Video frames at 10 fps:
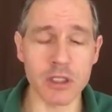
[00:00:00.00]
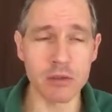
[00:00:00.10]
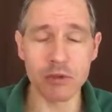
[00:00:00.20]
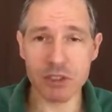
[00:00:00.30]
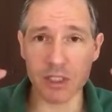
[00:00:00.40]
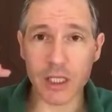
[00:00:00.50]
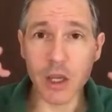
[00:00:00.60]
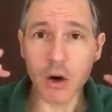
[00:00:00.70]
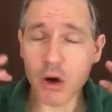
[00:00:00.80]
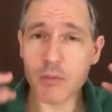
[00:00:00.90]
In other words, the
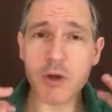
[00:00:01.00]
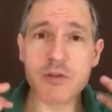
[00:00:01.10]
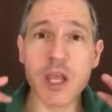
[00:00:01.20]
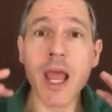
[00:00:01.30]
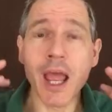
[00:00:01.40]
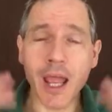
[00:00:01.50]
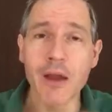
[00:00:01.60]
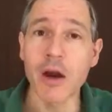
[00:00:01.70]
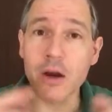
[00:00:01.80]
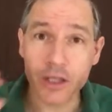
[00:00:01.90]
hormones
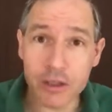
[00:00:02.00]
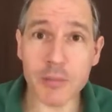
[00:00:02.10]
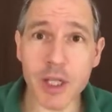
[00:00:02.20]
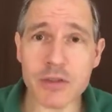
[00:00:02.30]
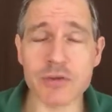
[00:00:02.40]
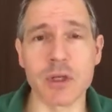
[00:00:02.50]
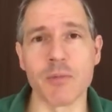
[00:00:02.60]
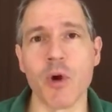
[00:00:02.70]
are in the bloodstream.